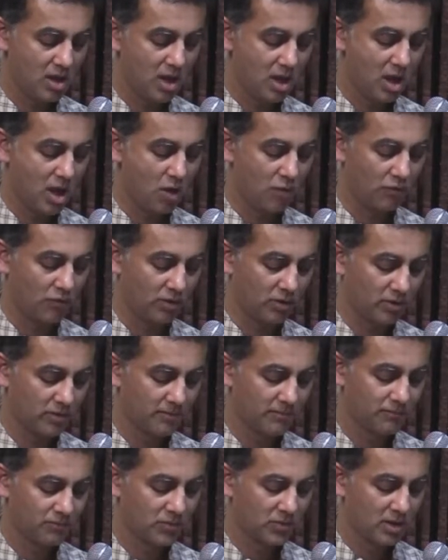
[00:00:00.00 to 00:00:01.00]
However,
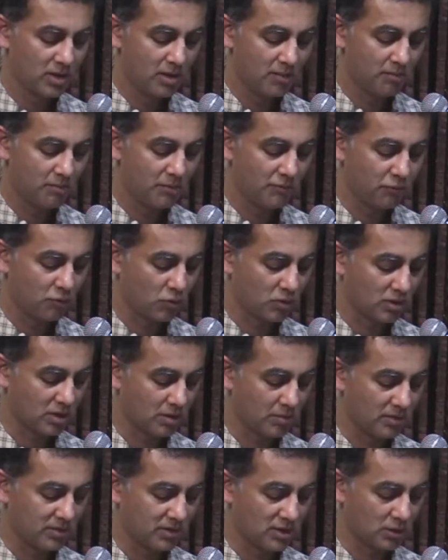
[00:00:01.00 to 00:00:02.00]
before
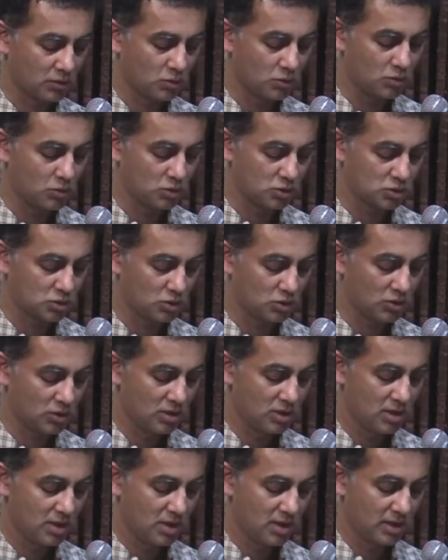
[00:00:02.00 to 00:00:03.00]
Kabanda could do so,
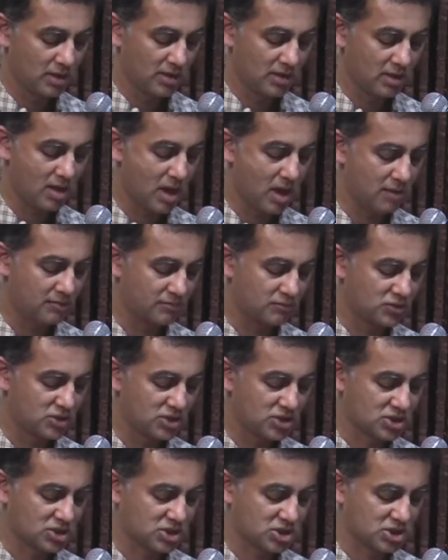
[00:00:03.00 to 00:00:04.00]
Ram
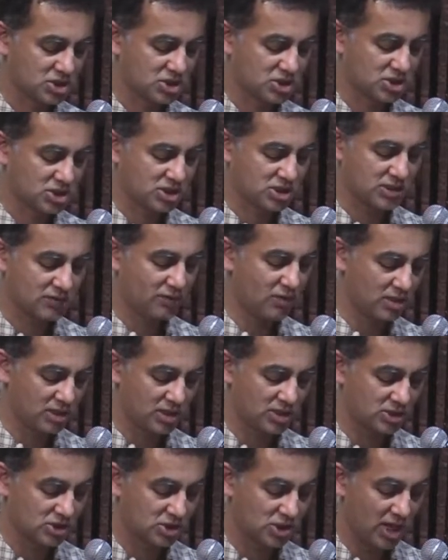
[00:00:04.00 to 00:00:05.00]
severed
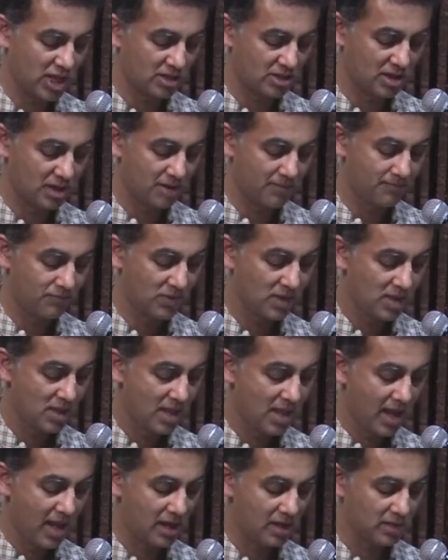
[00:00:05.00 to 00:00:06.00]
his right arm
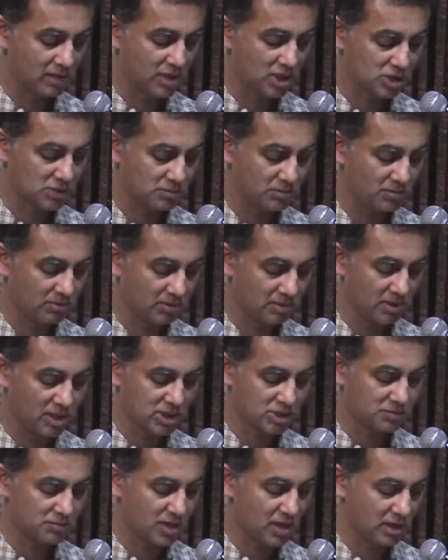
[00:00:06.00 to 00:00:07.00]
and
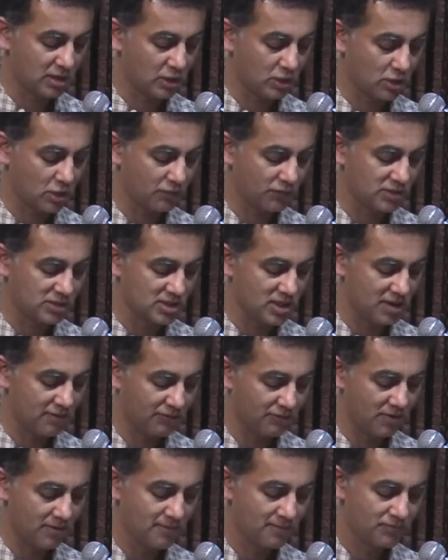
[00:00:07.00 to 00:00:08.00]
Lakshmana cut off his
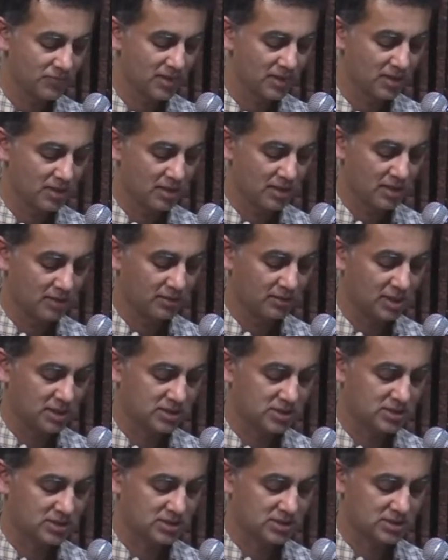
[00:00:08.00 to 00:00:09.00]
left.
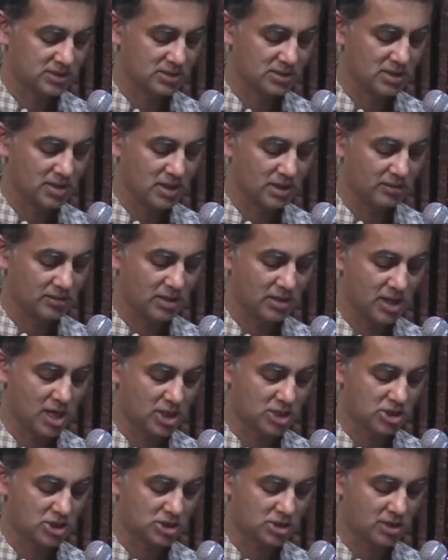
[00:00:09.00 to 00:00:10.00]
Thus, the
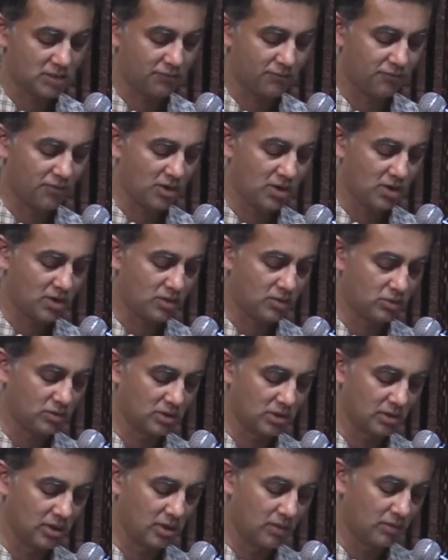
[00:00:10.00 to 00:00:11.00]
Rakshasa fell to
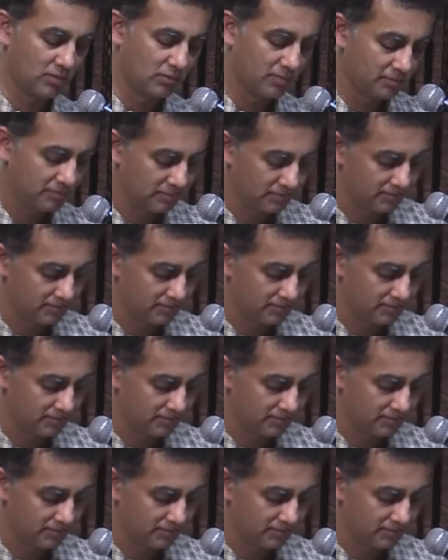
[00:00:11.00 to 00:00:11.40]
the ground,